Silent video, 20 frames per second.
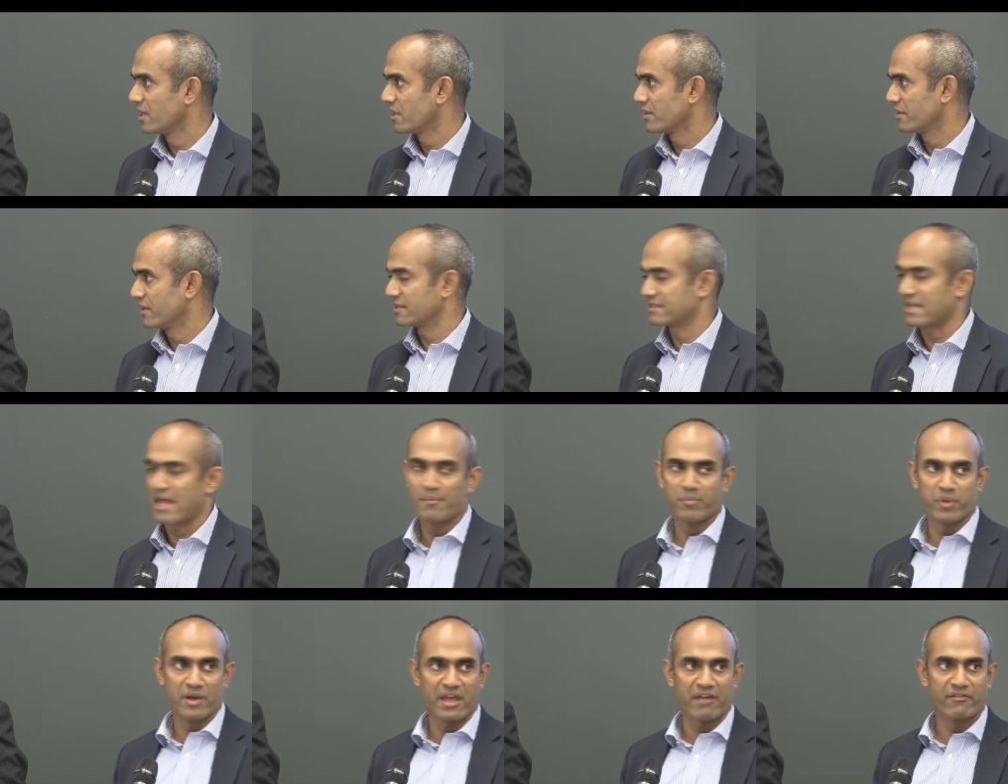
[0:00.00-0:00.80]
There's
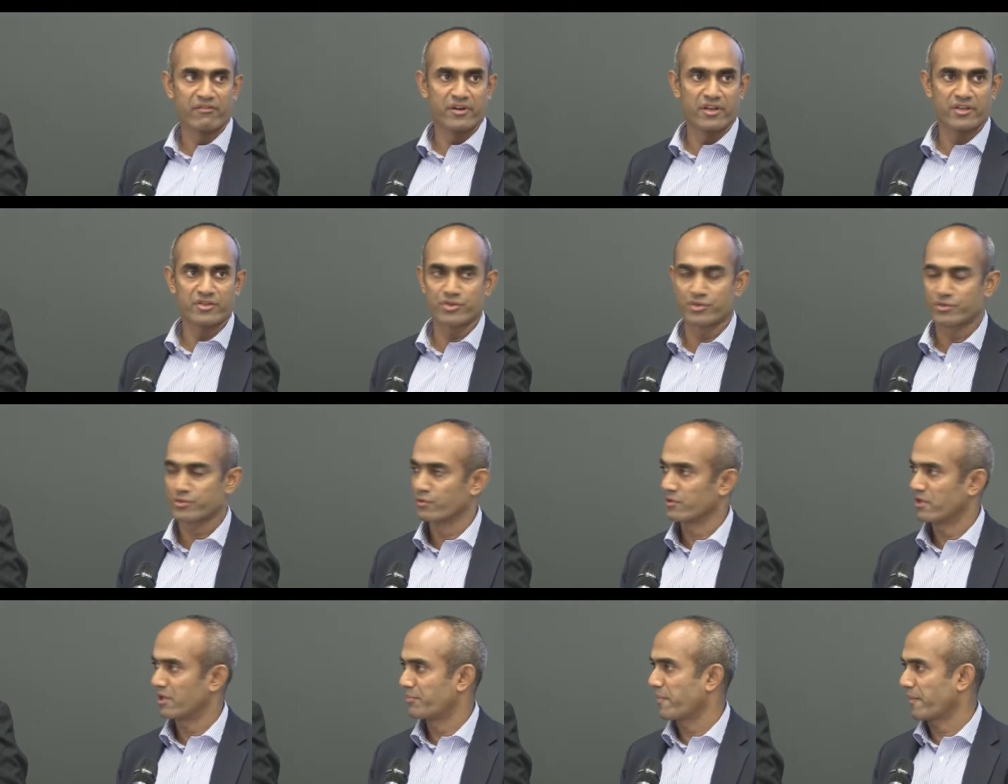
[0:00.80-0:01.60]
ample evidence to
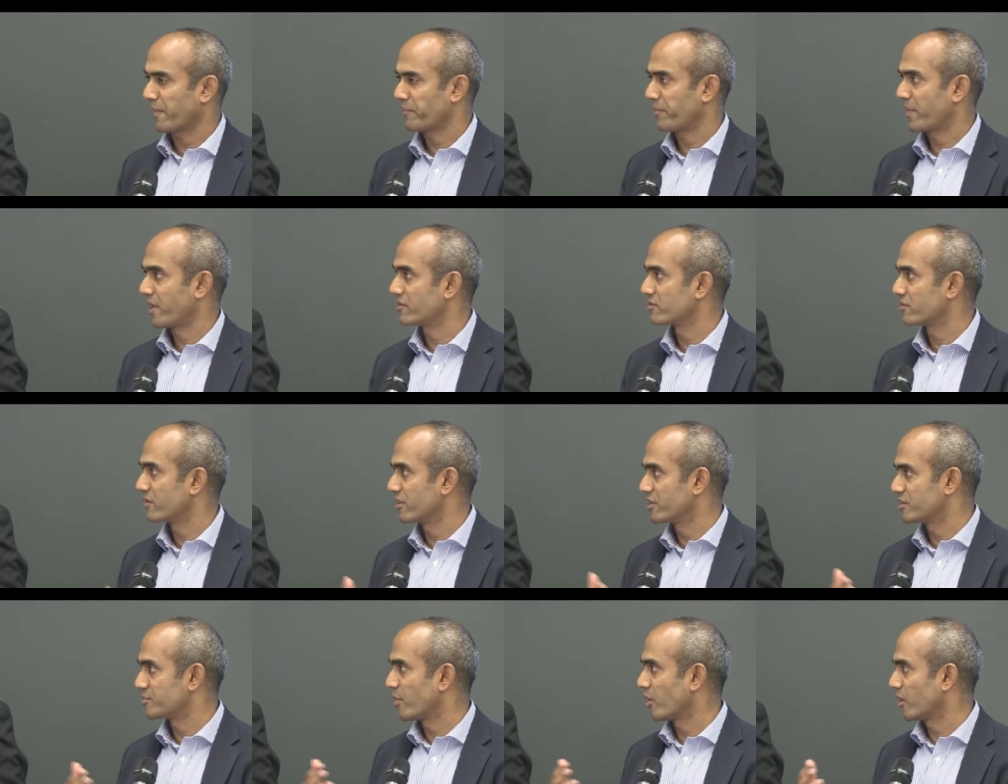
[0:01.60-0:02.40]
show that
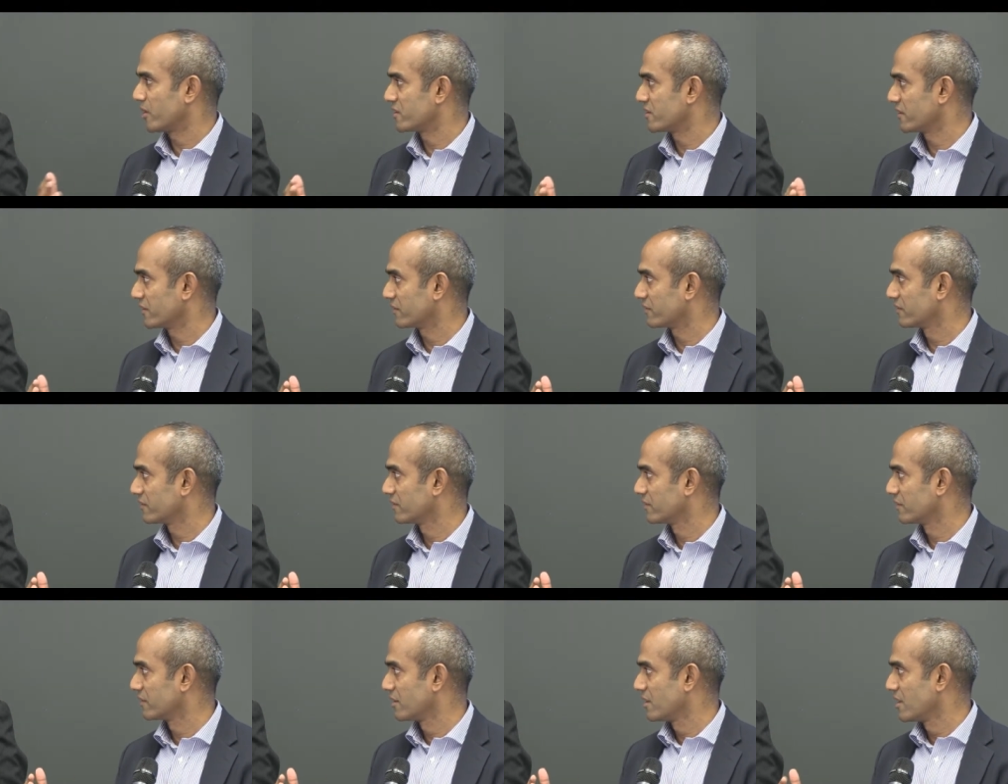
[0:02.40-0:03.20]
patronage politics
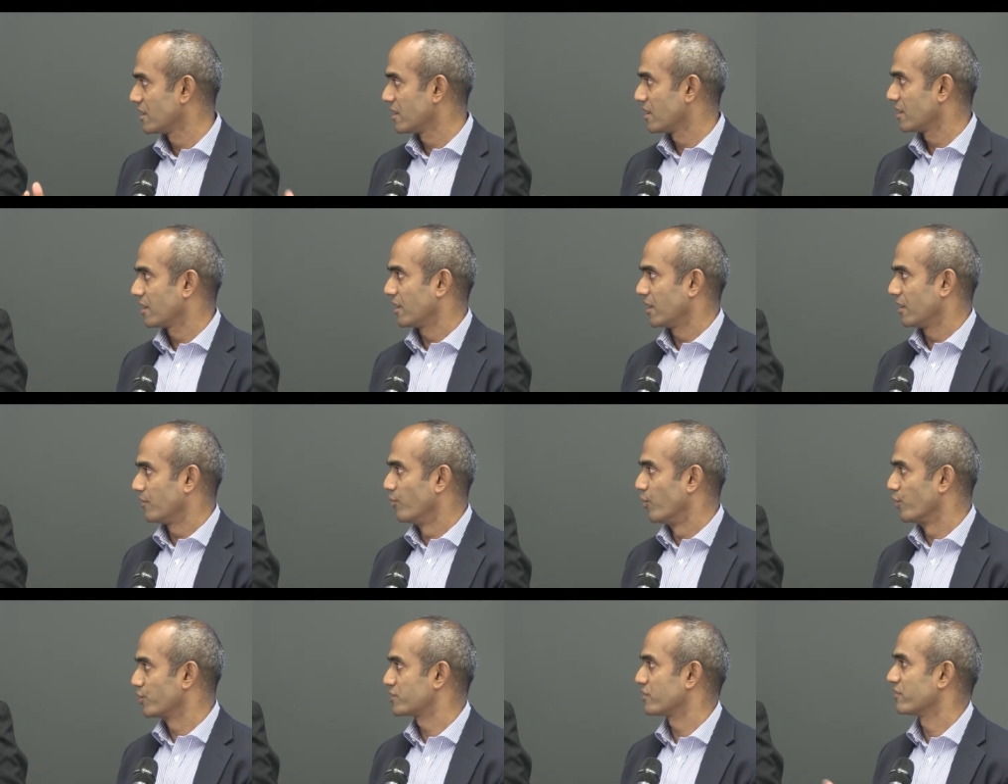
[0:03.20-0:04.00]
in
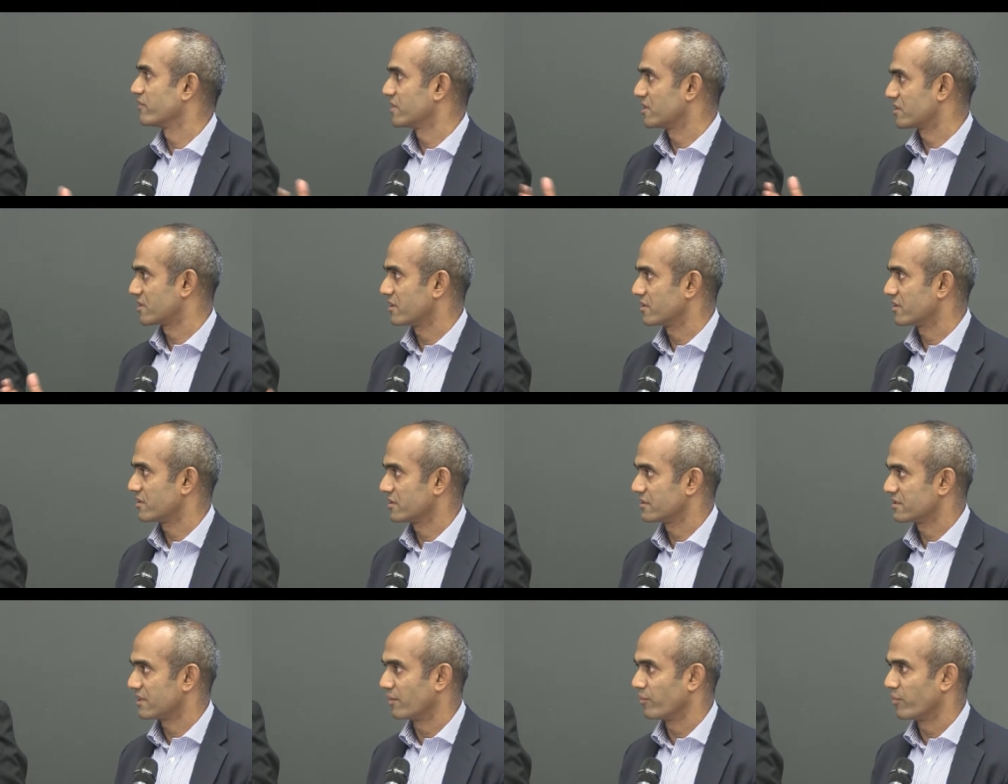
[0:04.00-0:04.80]
most of these
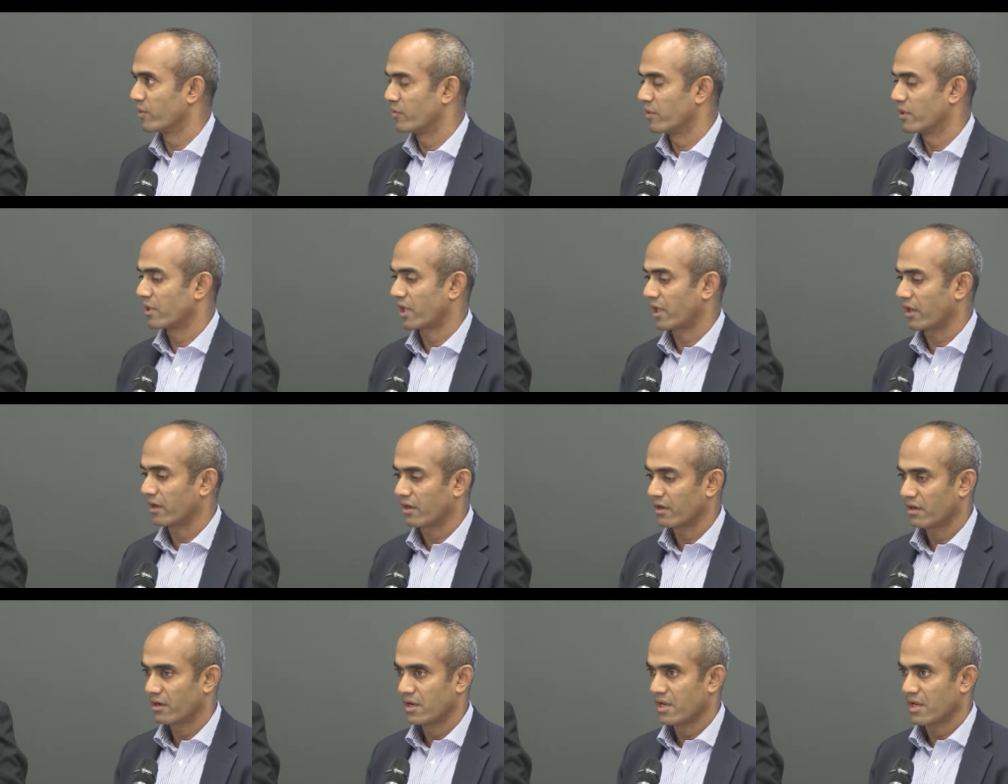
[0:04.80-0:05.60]
countries that we work
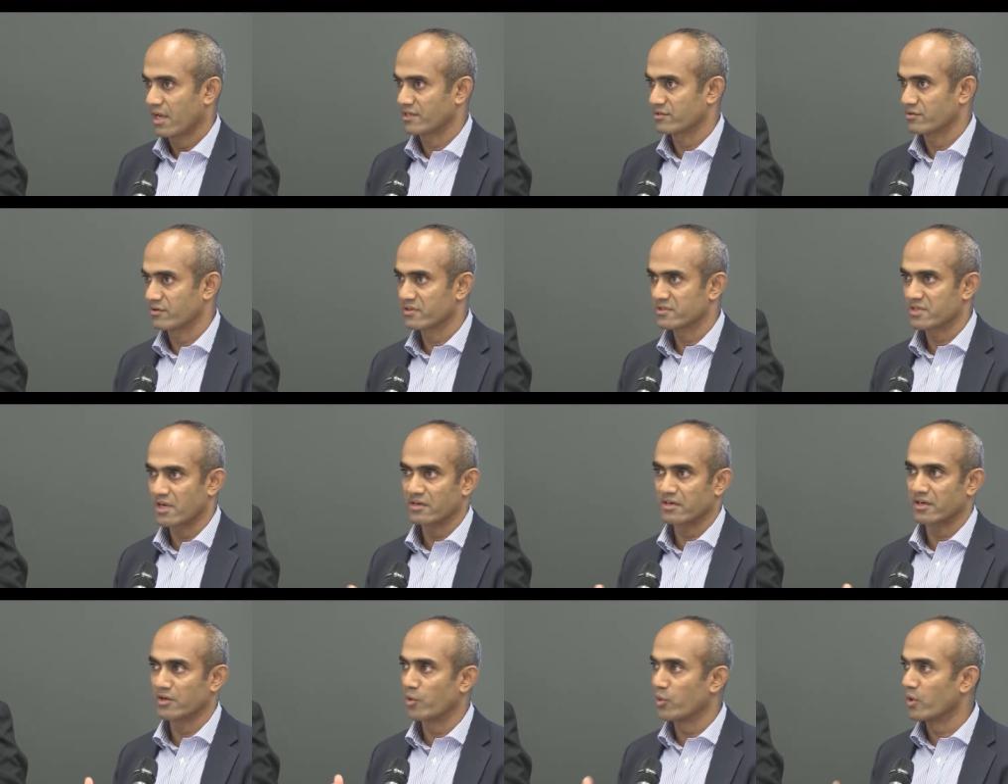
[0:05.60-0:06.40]
in has
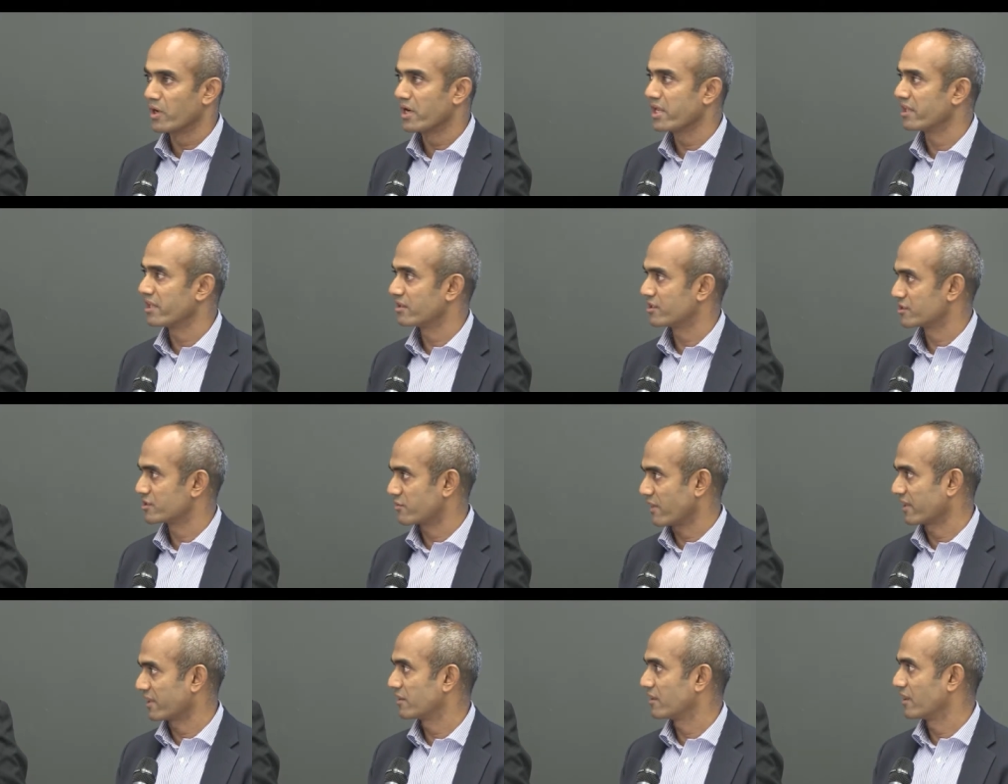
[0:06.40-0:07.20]
resulted only in the
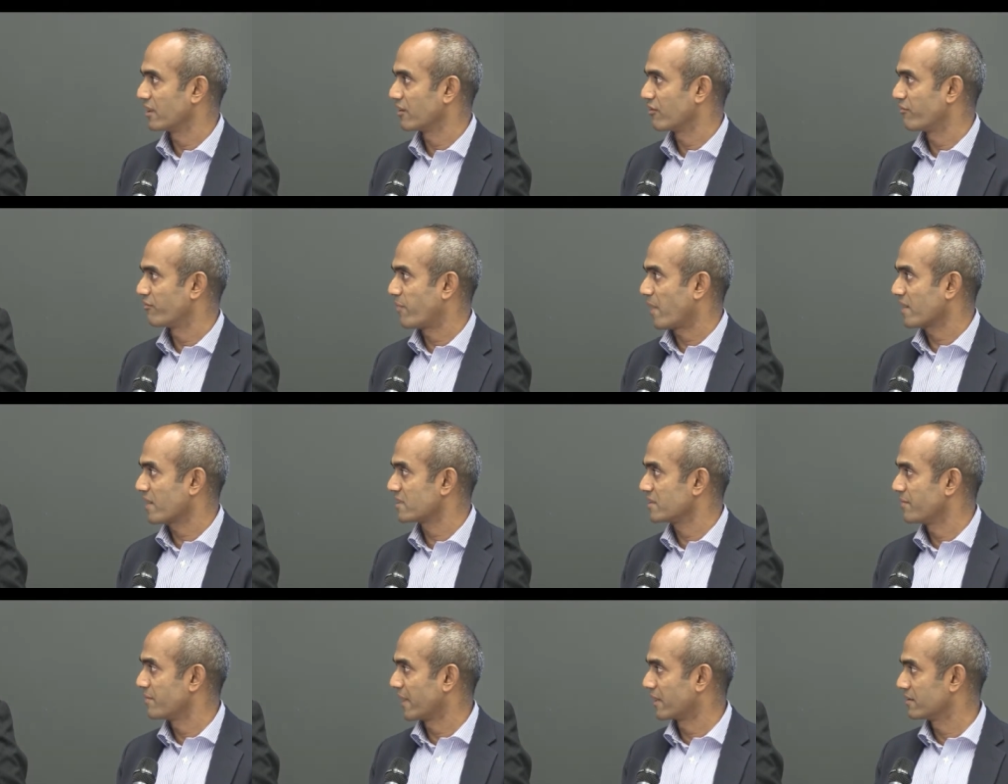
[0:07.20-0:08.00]
strengthening of
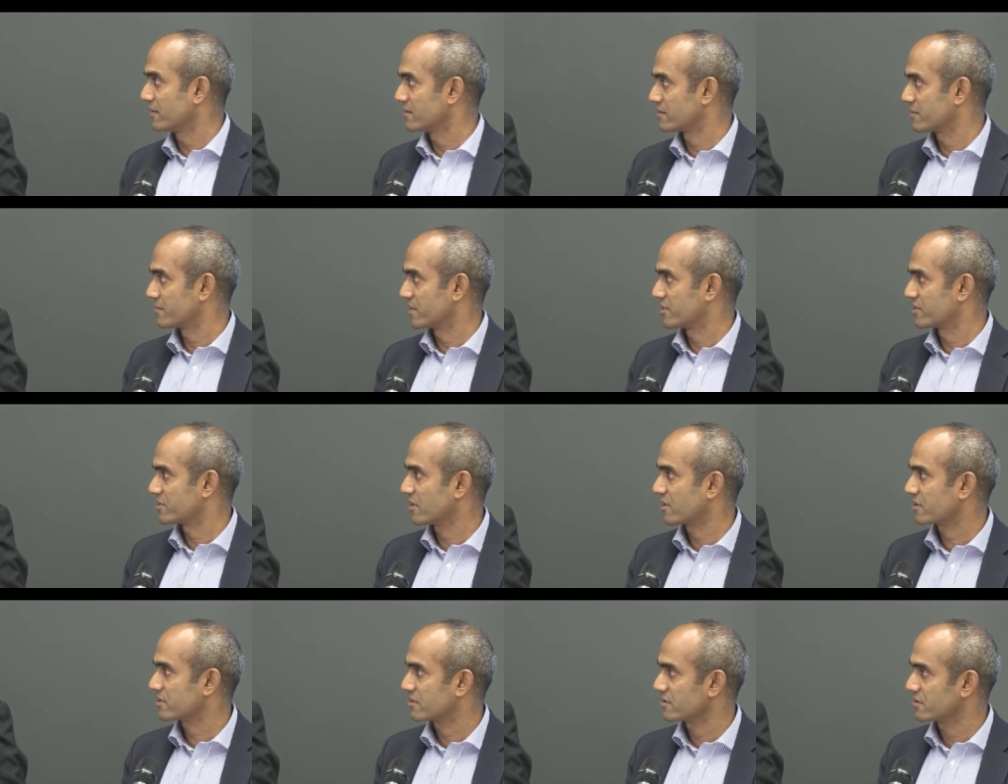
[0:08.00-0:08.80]
party mechanisms and
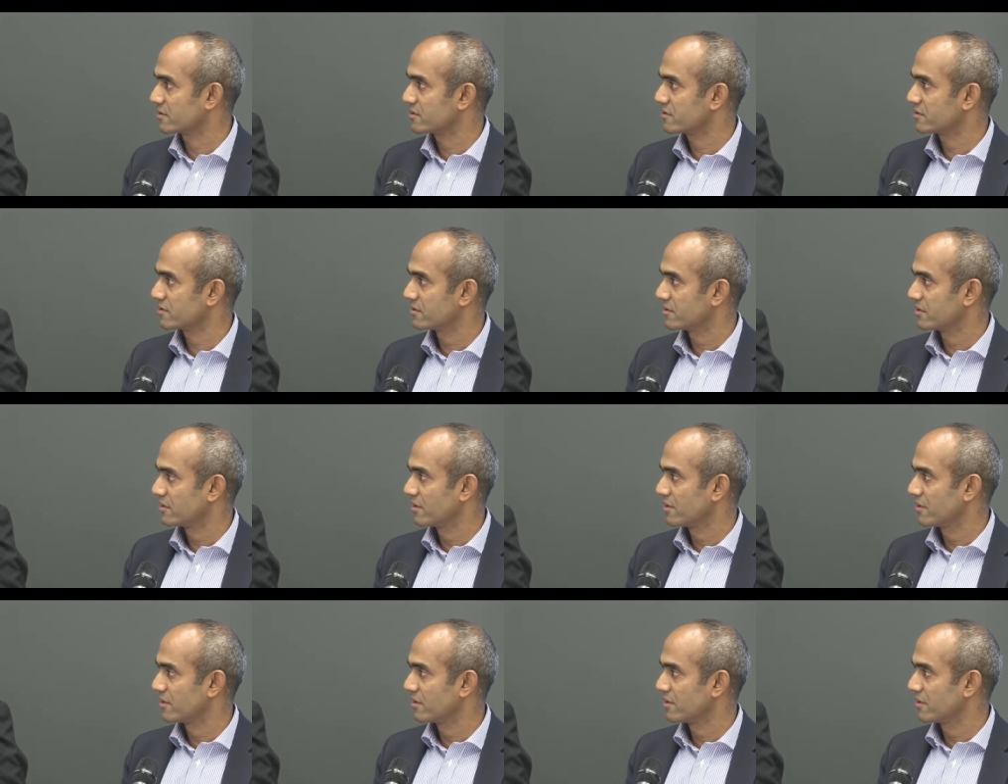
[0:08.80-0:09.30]
structures